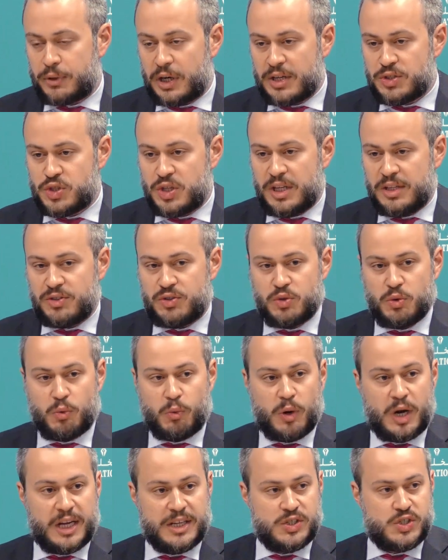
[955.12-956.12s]
president
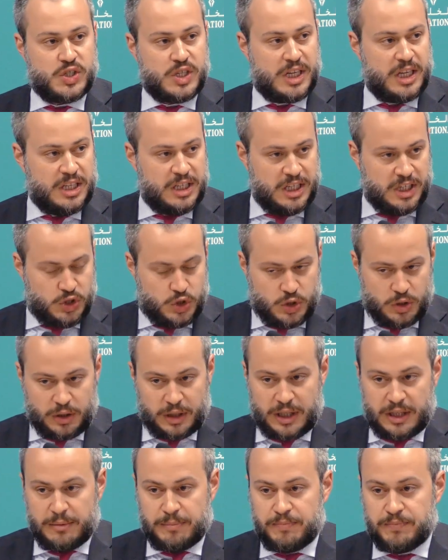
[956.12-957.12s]
was
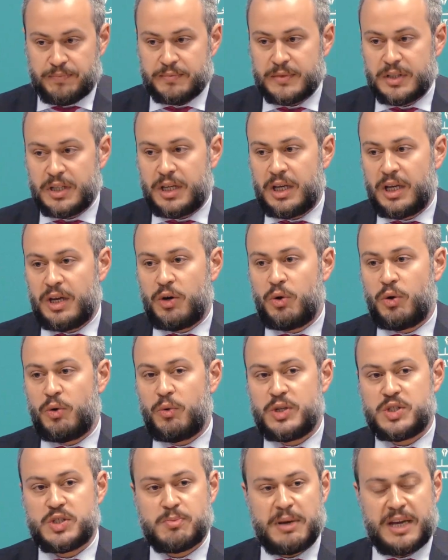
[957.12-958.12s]
initially. It
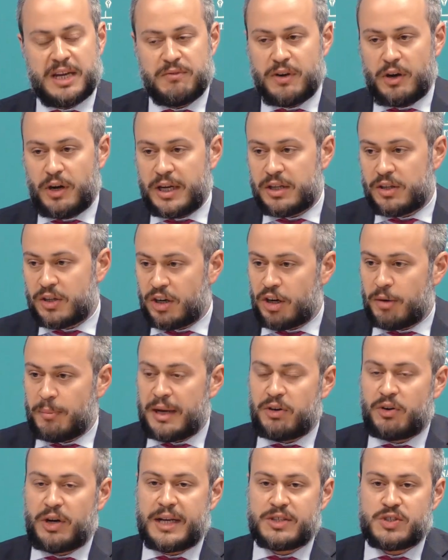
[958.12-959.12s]
was made very clear
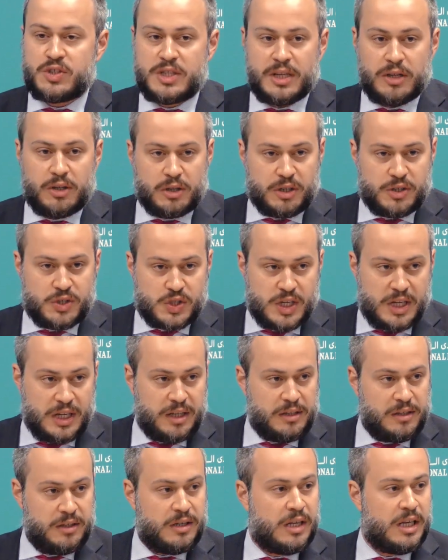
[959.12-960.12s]
by Rex
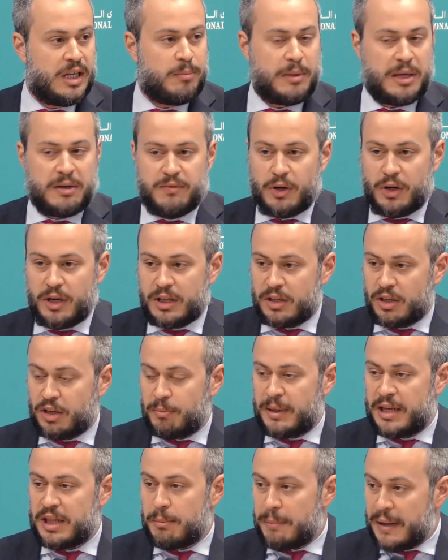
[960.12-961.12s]
Tillerson, made very
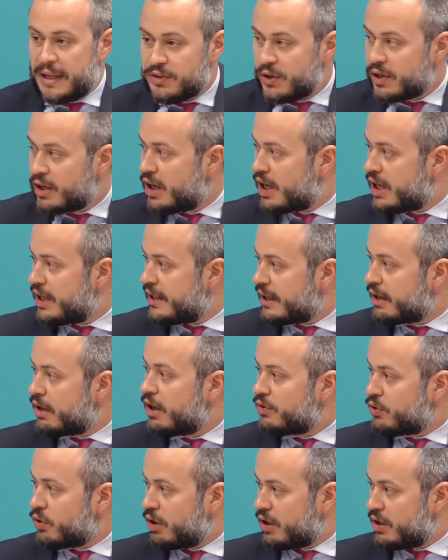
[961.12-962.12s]
clear by the Pentagon, that
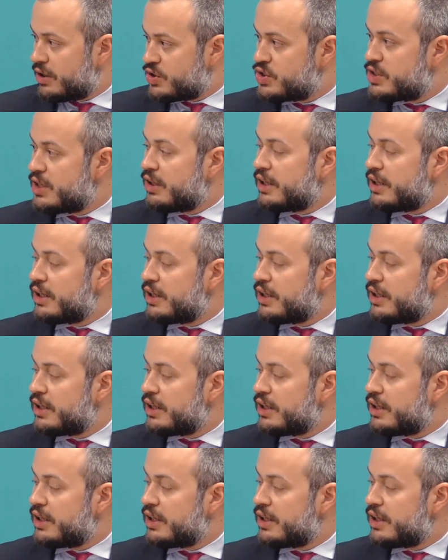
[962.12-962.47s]
Qatar is